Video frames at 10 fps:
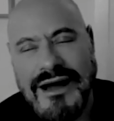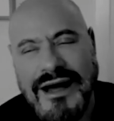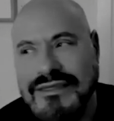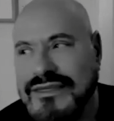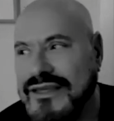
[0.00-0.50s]

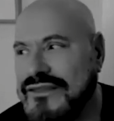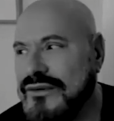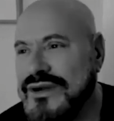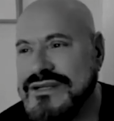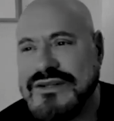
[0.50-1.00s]
I think the
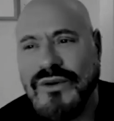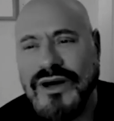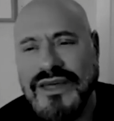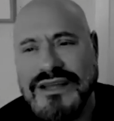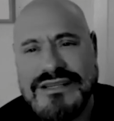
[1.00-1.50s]
reason
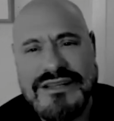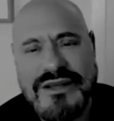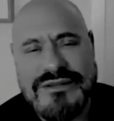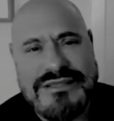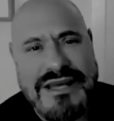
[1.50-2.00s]
why they did
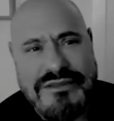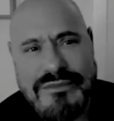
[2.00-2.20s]
those death